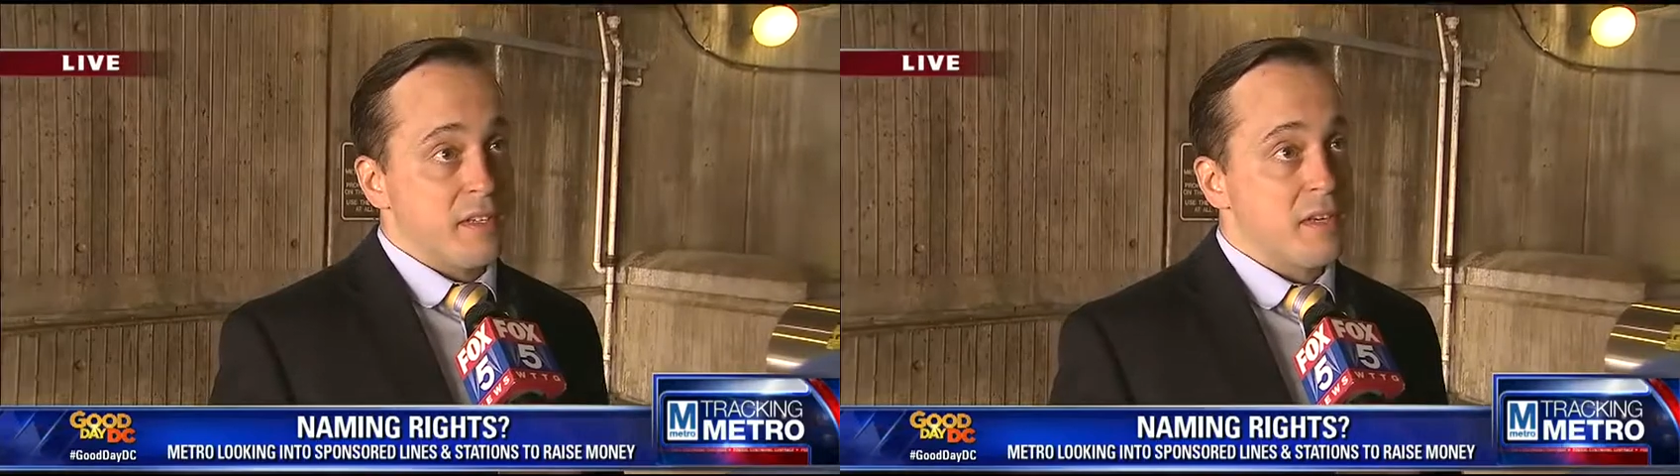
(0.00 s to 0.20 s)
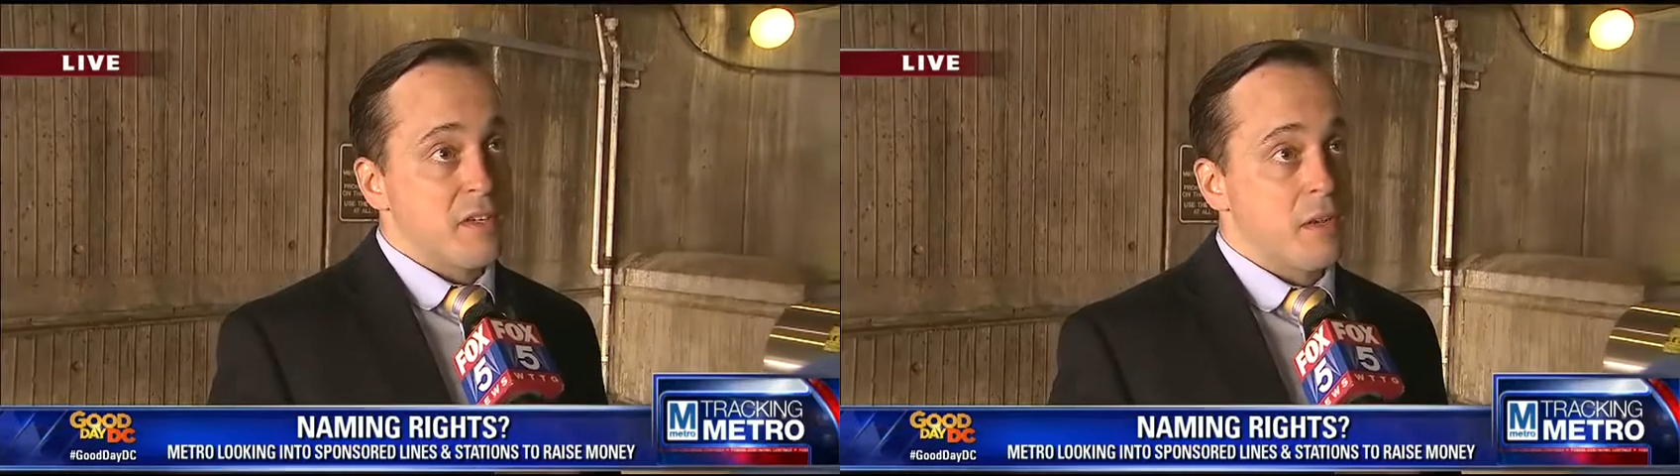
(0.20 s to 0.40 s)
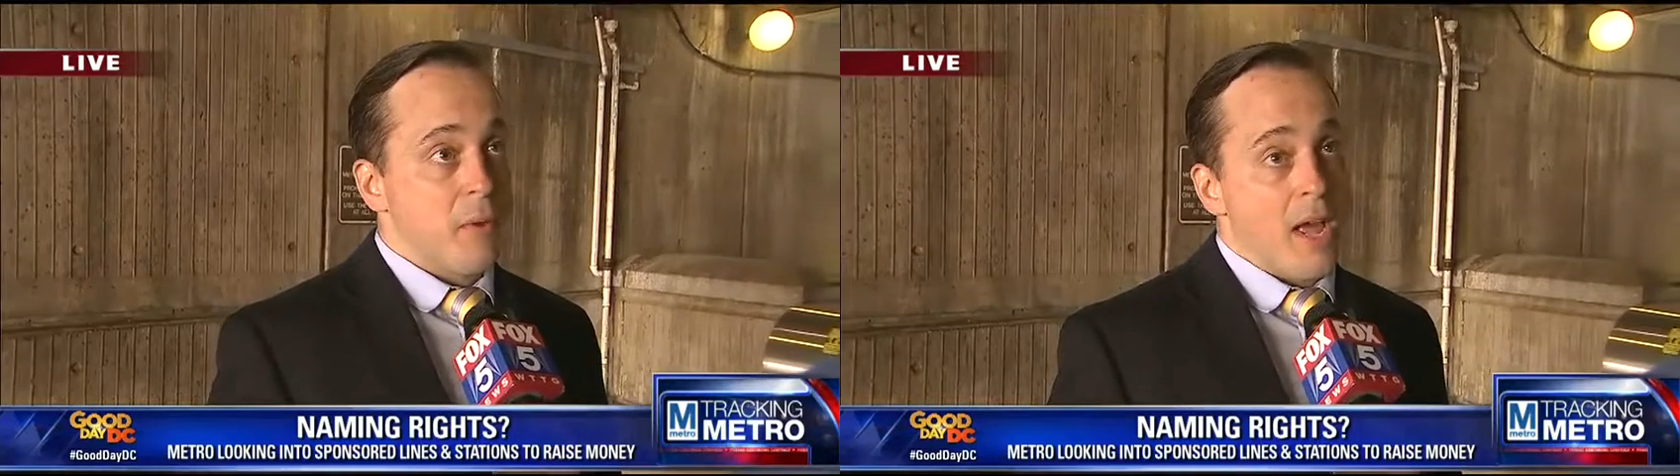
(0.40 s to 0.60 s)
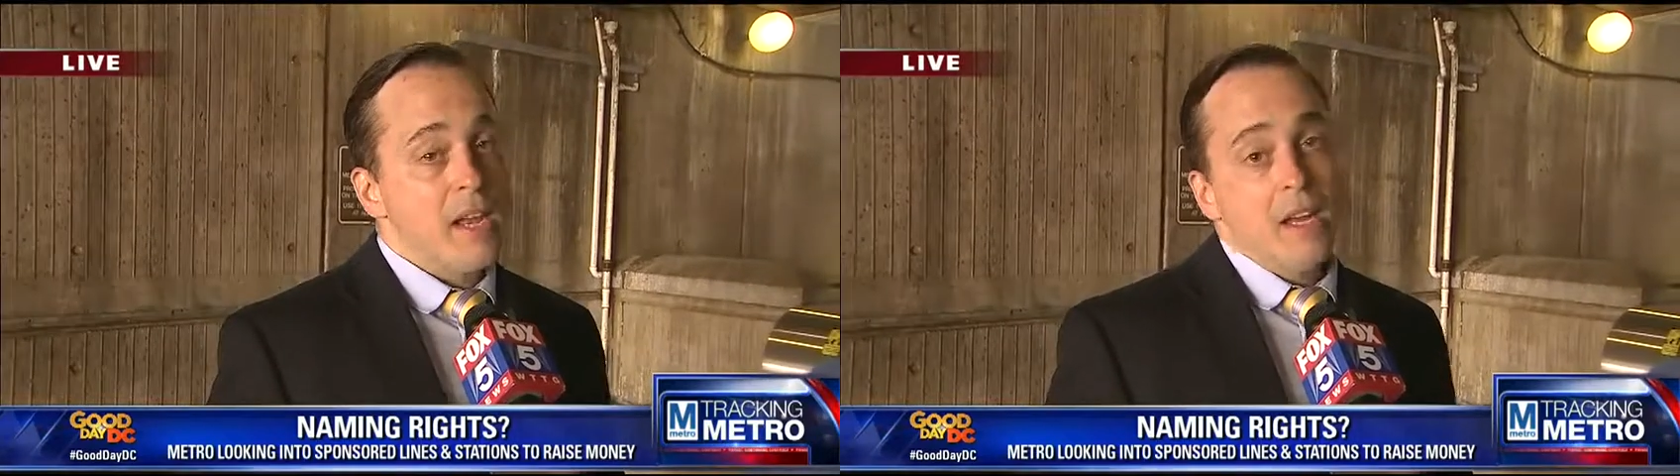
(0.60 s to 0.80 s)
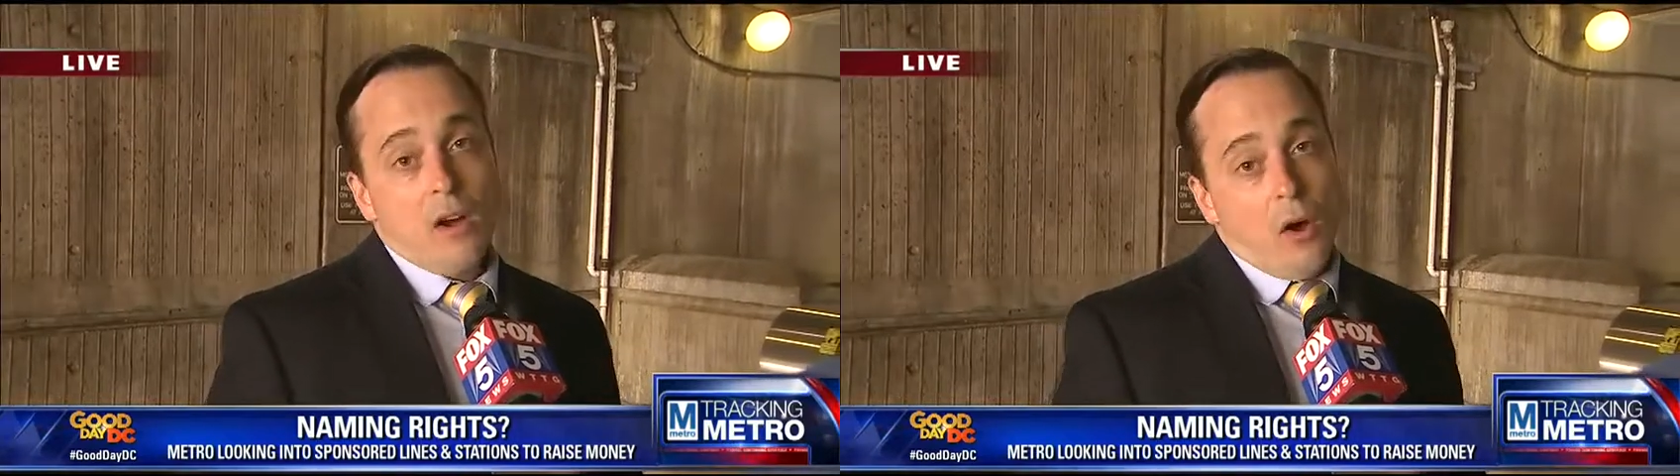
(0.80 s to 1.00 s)
the system,
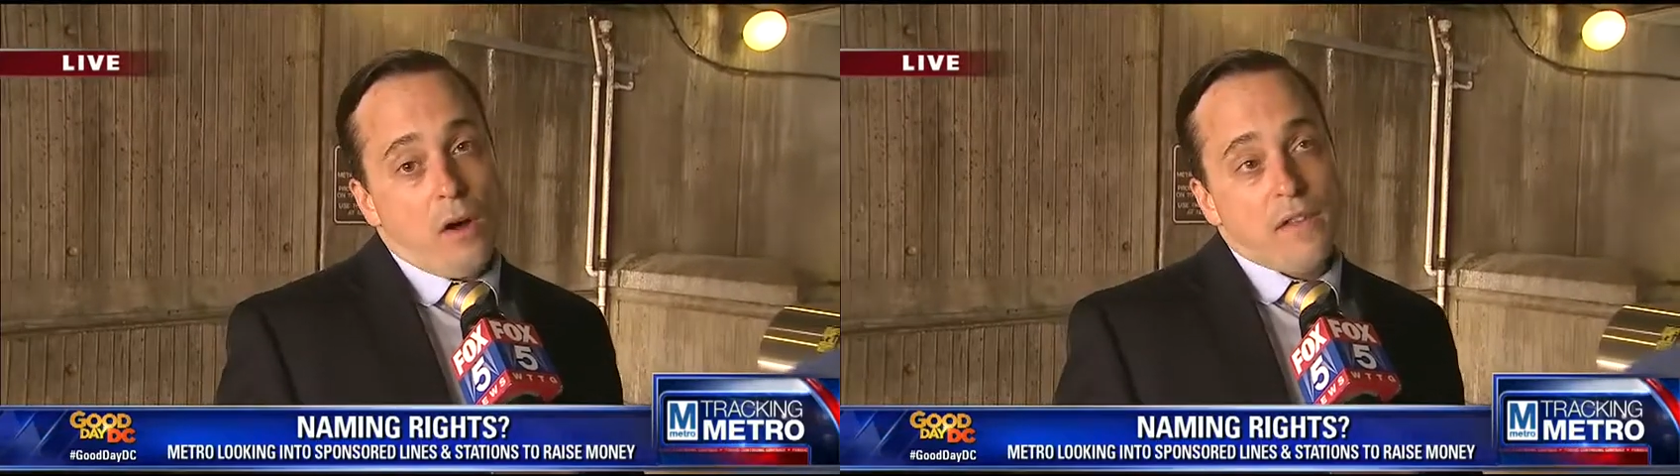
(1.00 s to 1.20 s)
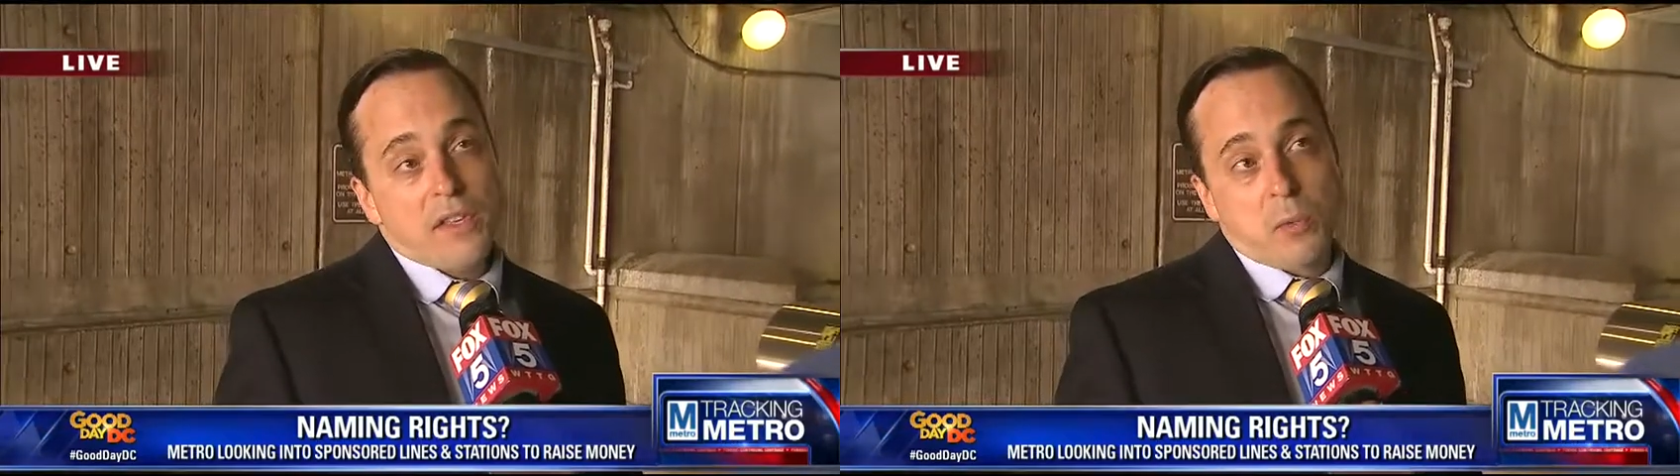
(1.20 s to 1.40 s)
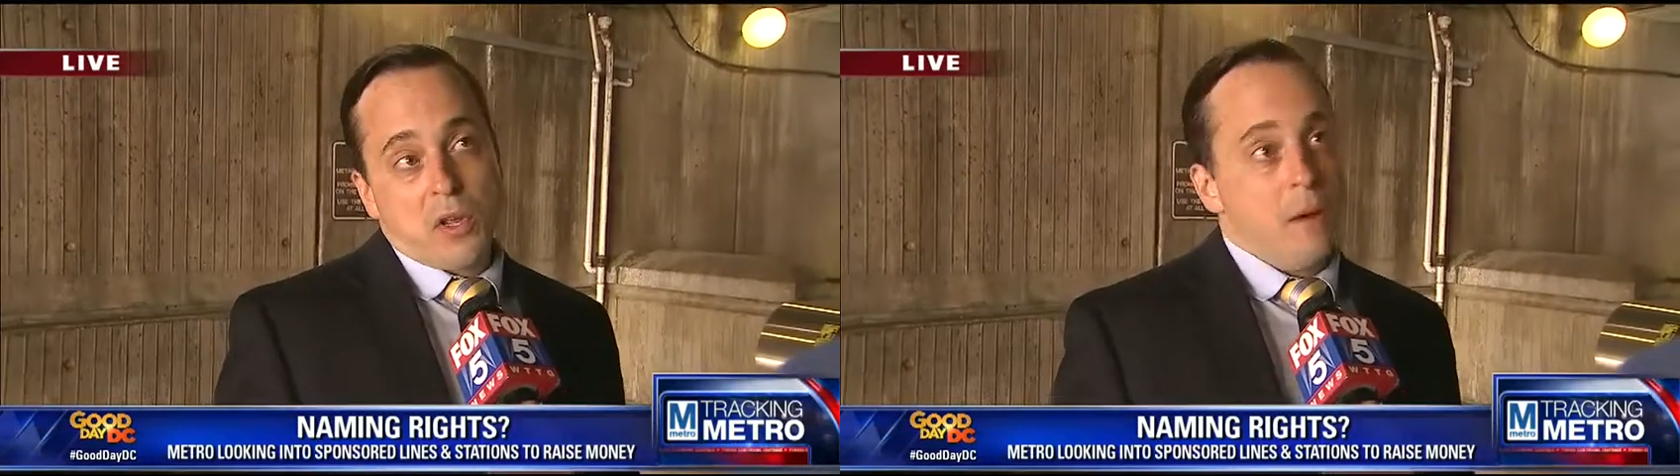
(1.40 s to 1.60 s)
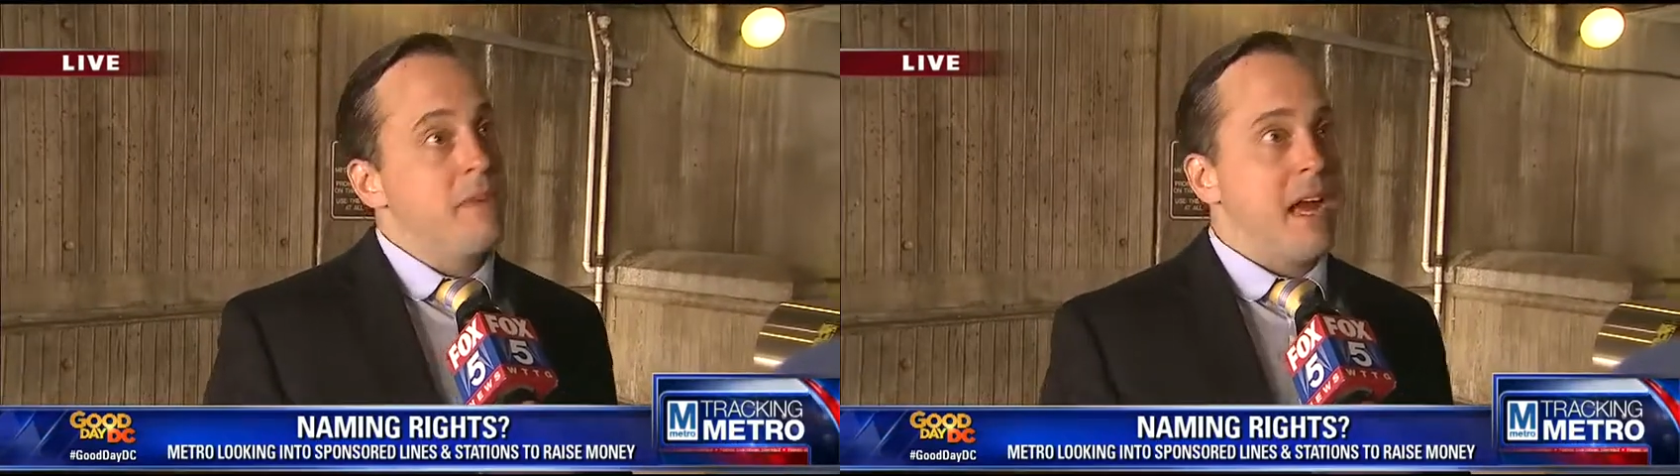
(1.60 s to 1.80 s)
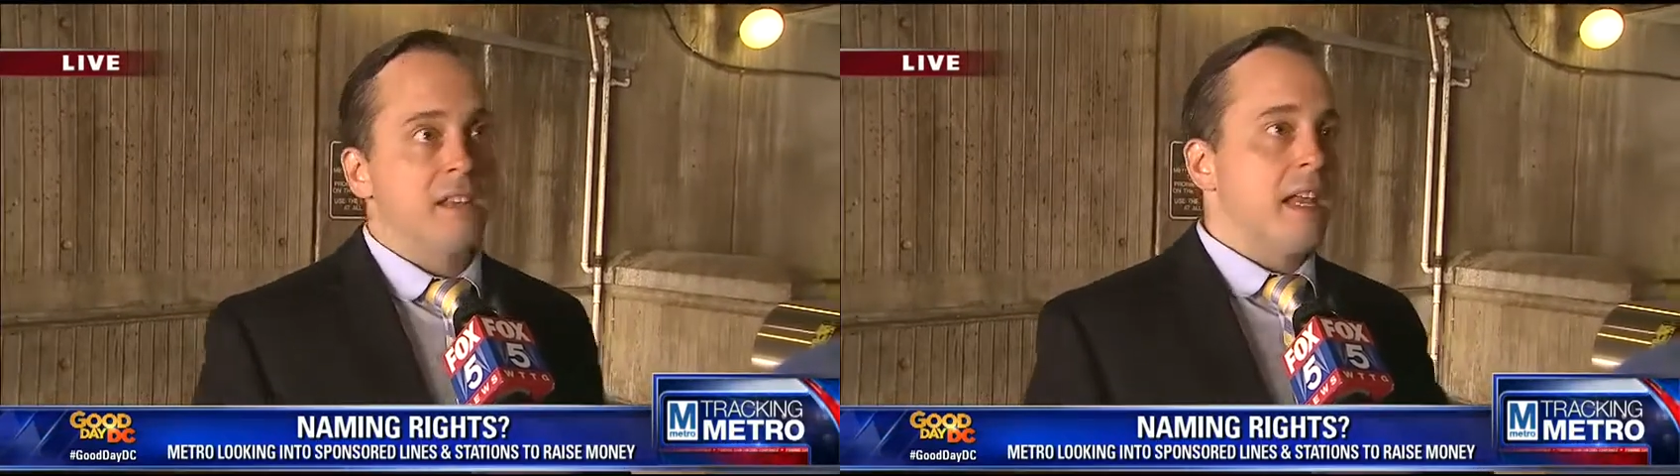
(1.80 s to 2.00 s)
right? All this would come down